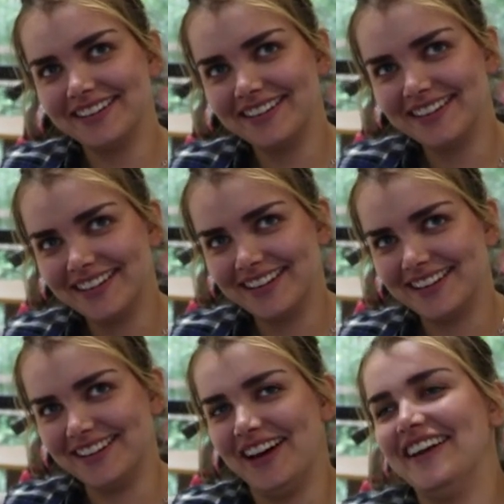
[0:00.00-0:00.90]
Please
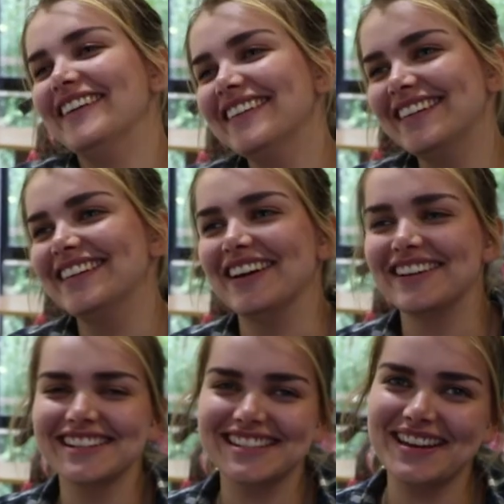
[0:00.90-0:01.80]
do. That would be great
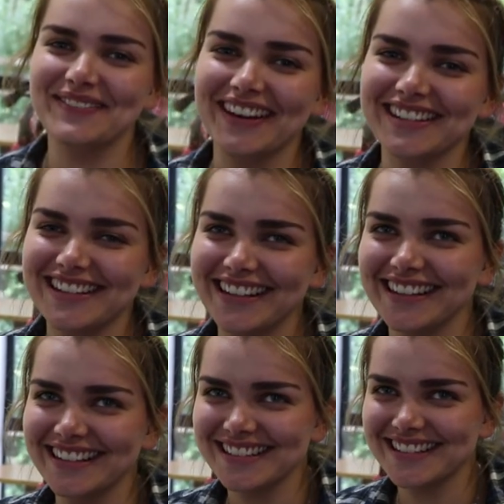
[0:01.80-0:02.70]
entertainment for the vlog.
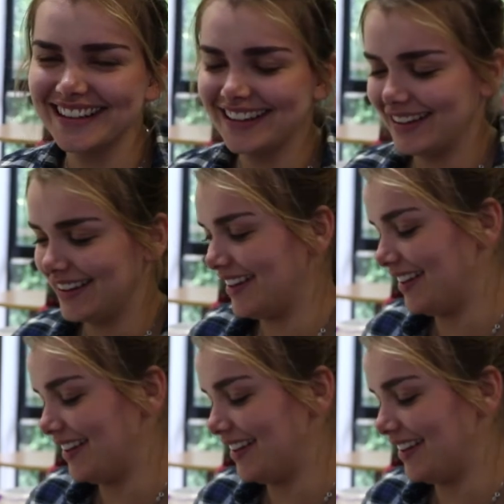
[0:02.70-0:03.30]
Just put them on.